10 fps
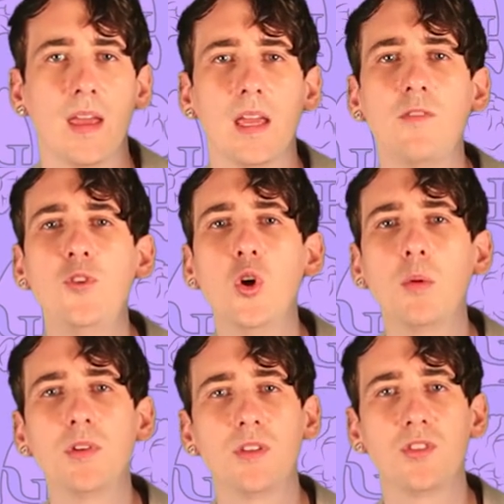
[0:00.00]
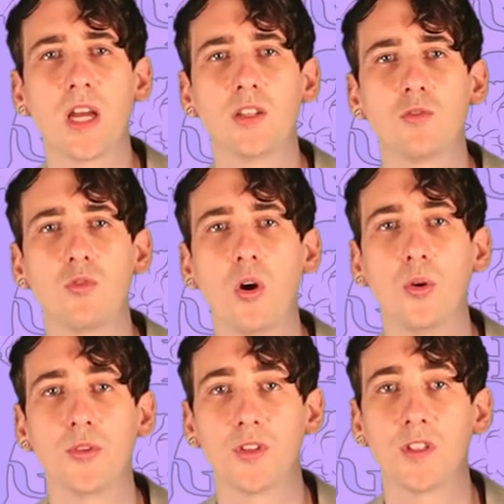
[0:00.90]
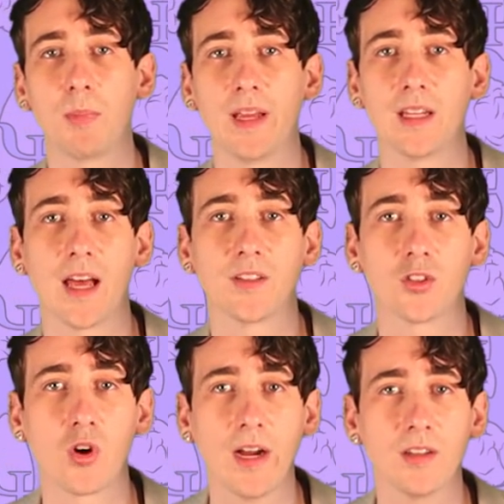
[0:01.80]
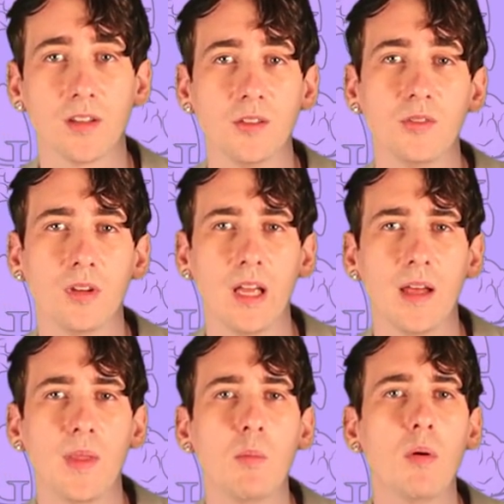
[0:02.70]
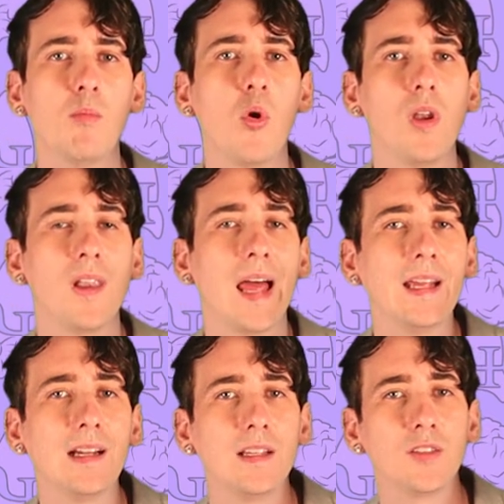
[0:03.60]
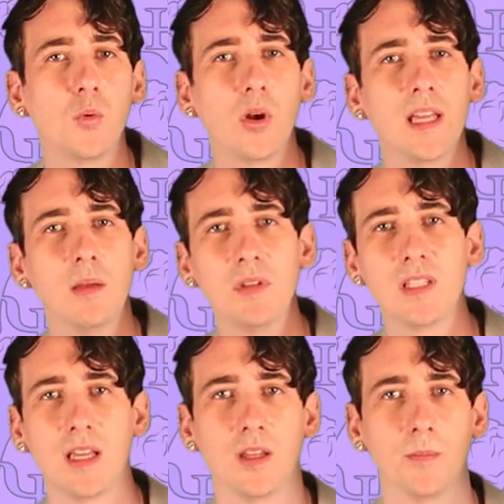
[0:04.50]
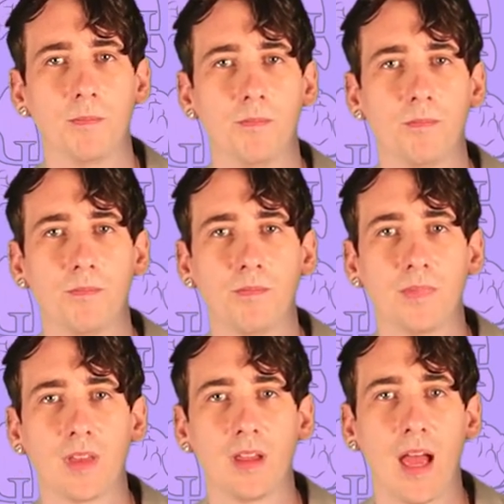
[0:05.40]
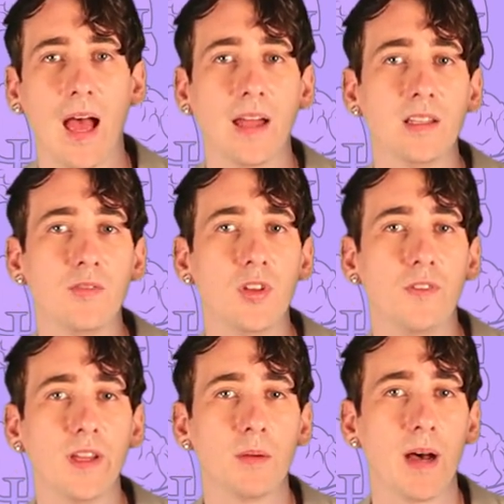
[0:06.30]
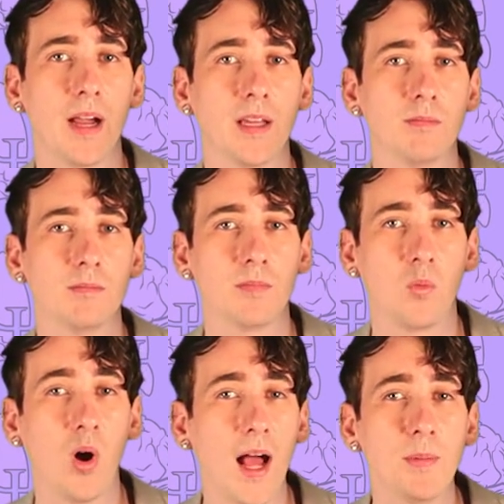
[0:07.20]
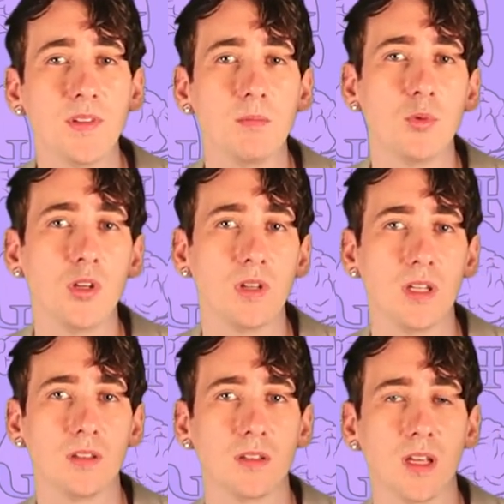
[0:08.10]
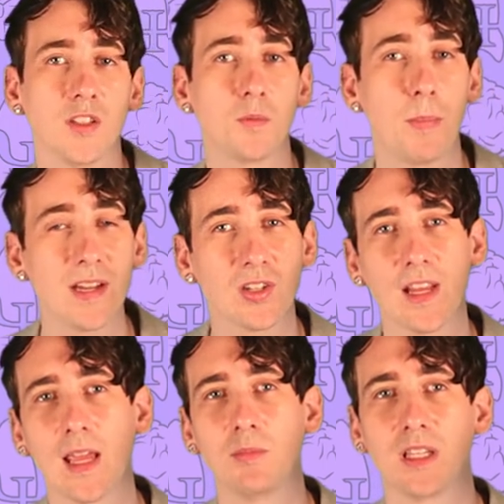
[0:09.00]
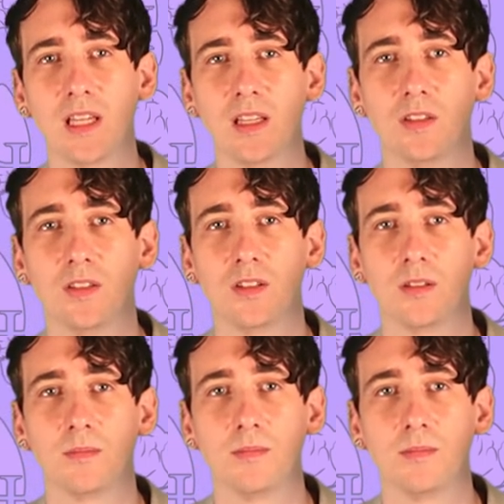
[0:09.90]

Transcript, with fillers: If normative gender roles are displayed as attractive, then we're more likely to want to imitate them. And if you think about it, what happens in movies, especially aimed at kids?